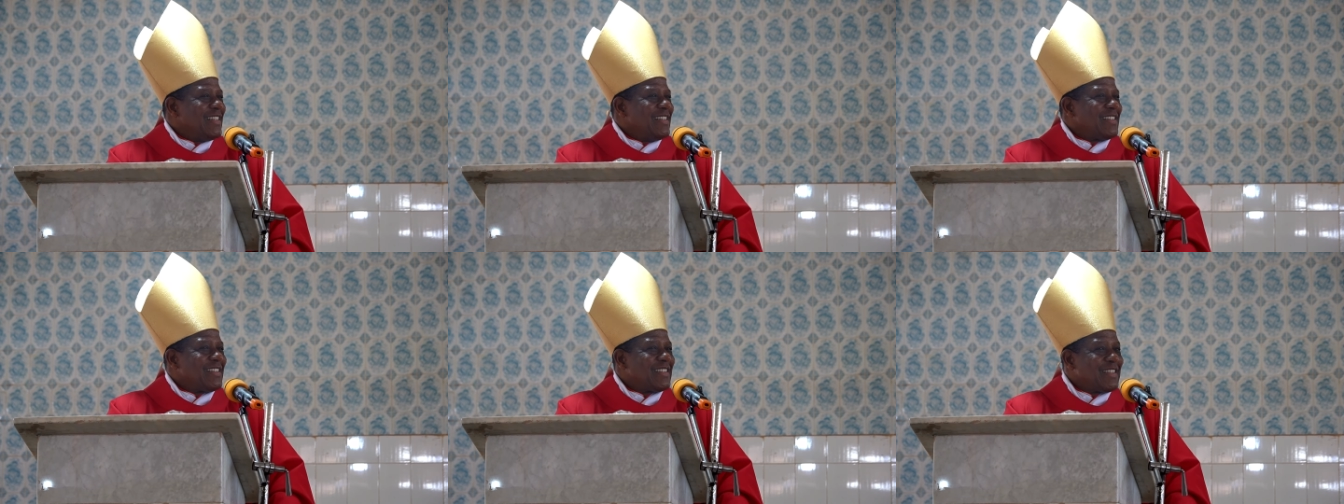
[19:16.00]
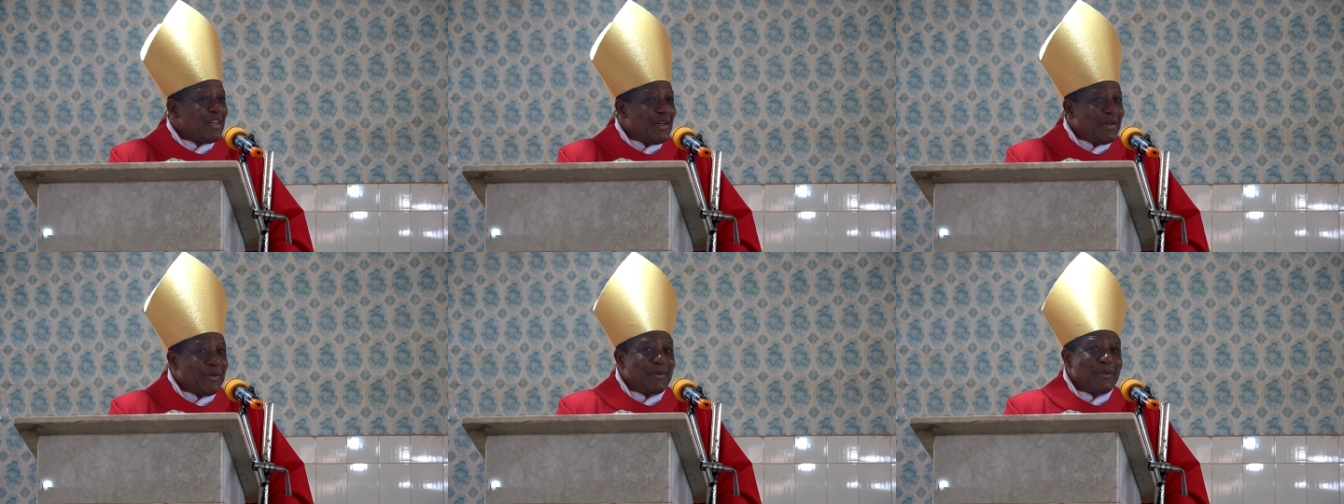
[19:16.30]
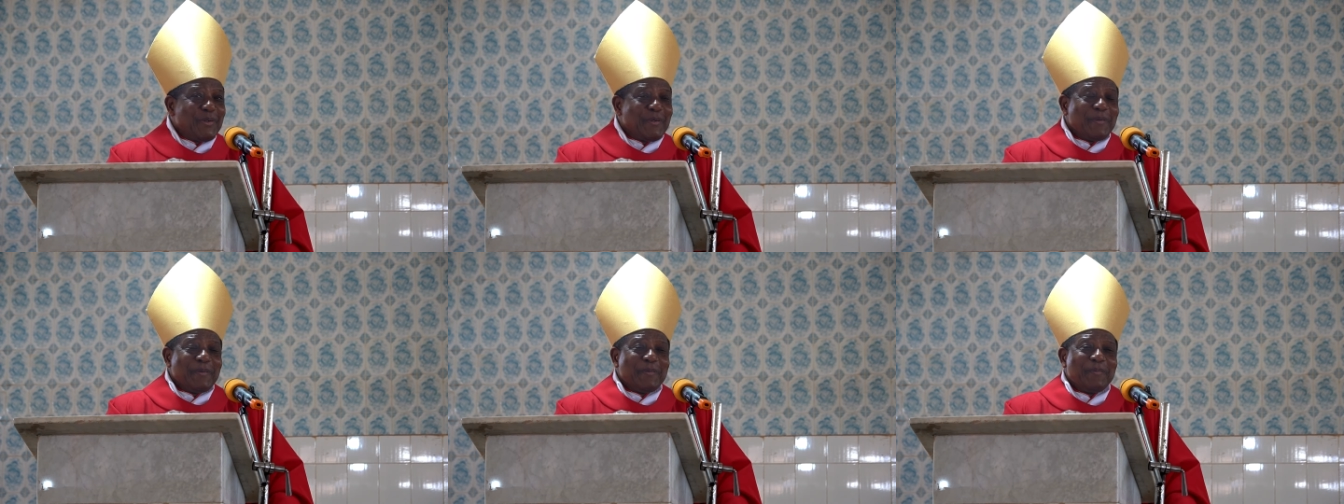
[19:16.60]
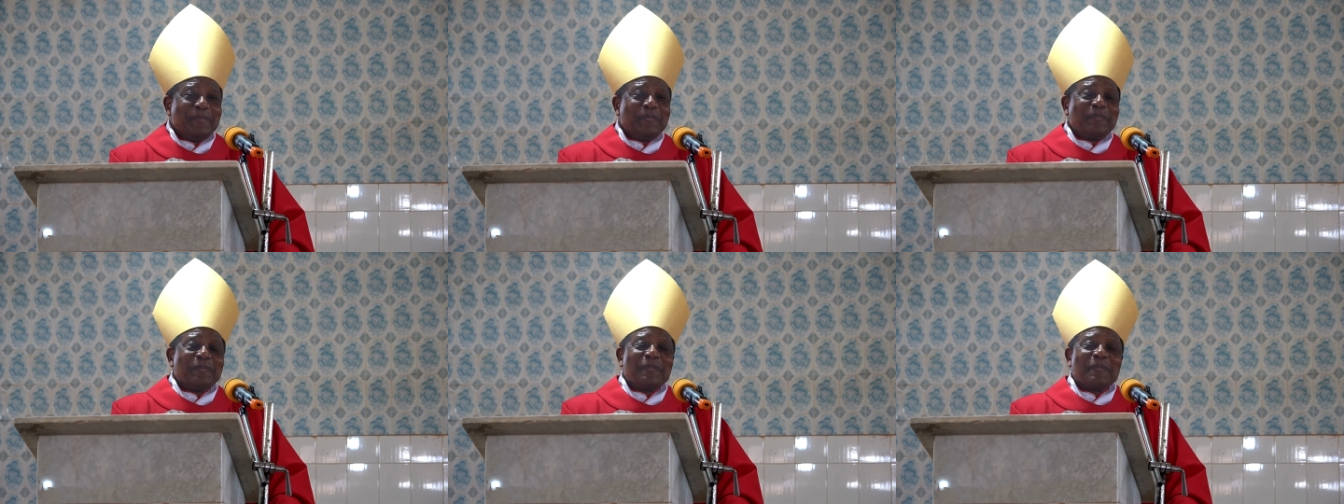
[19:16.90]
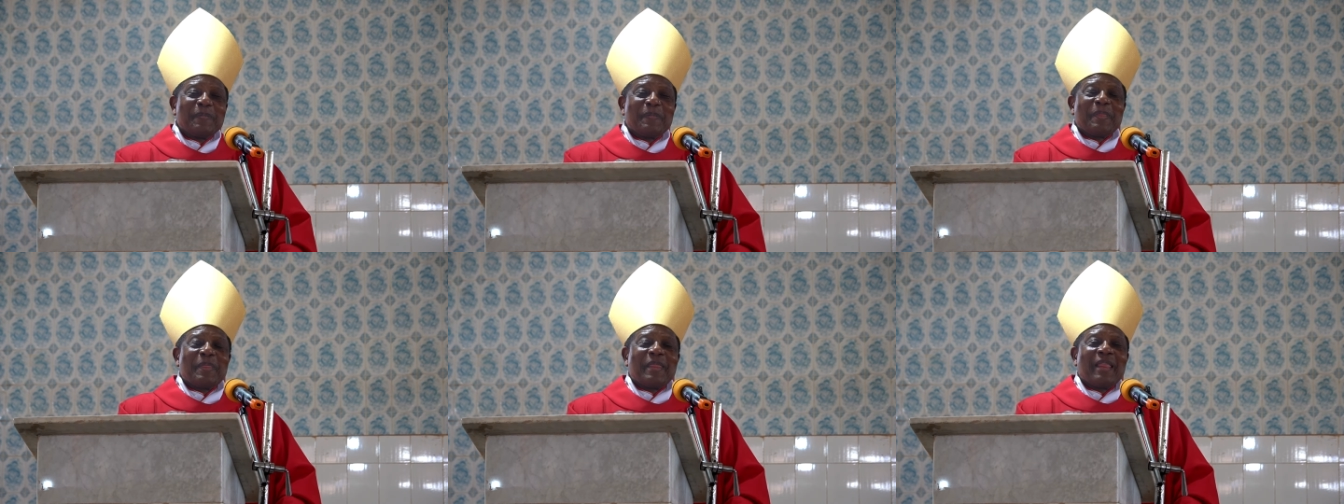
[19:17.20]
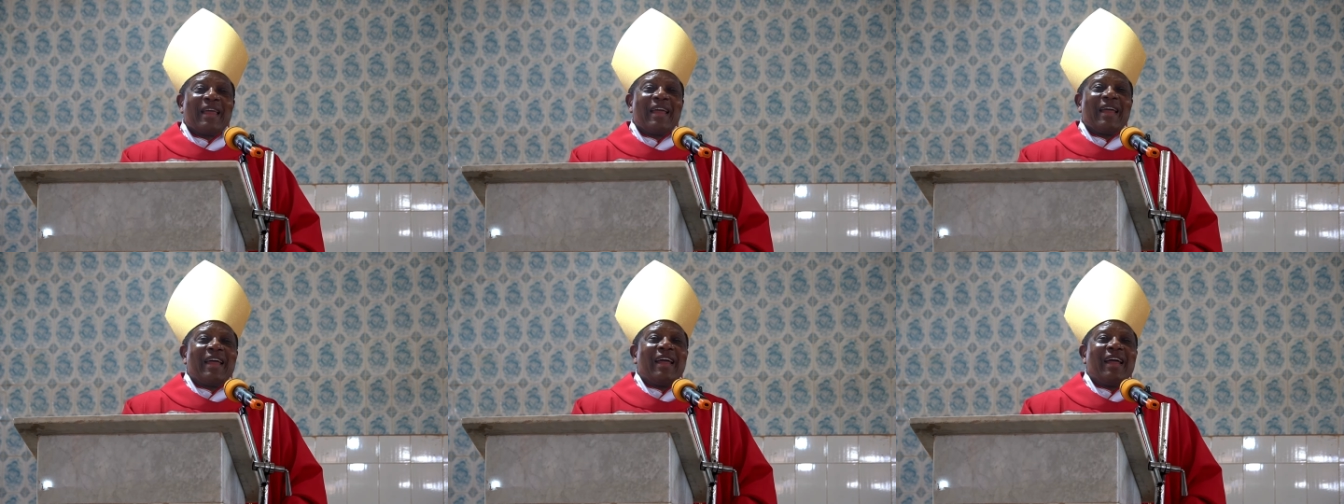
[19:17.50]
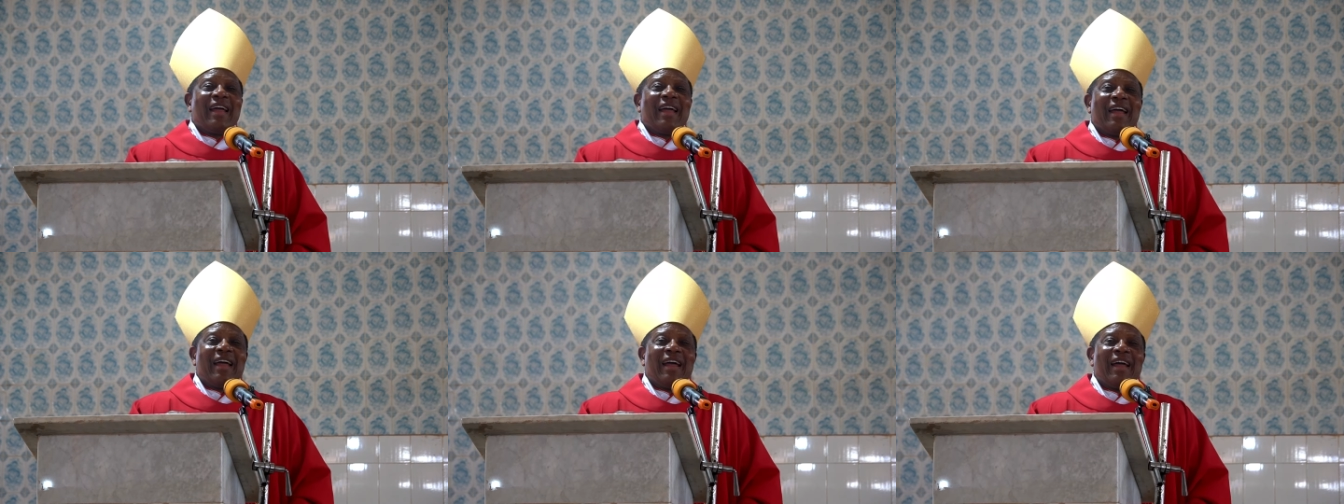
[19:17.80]
So,
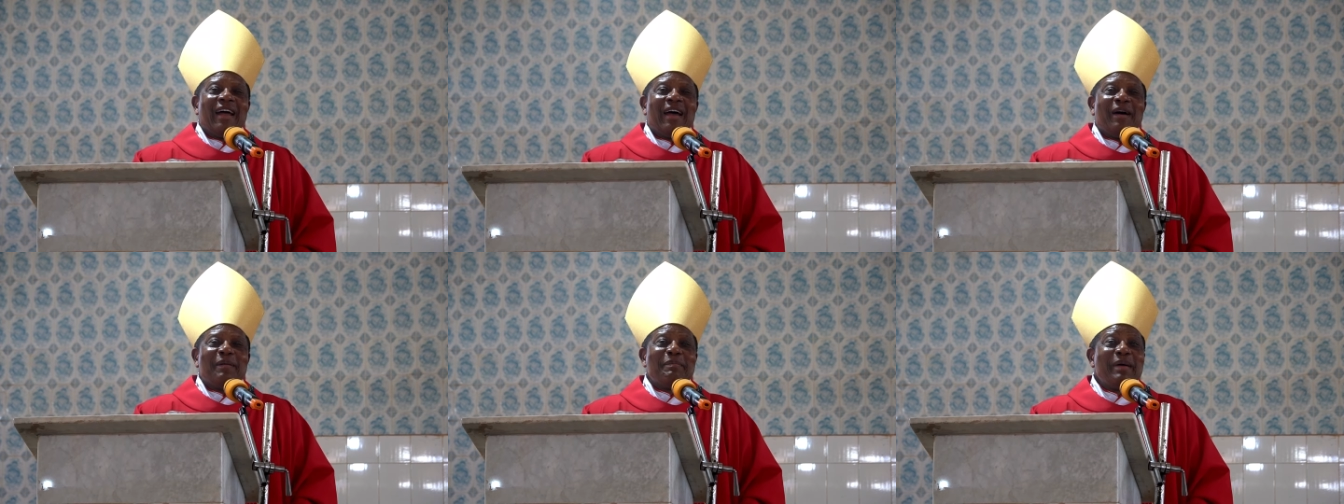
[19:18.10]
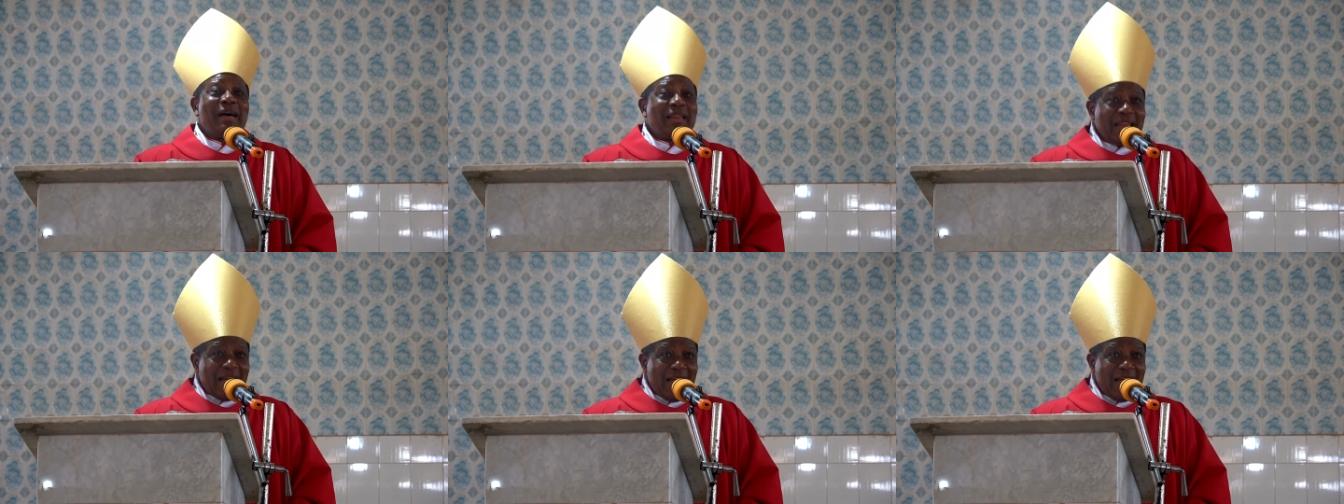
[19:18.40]
but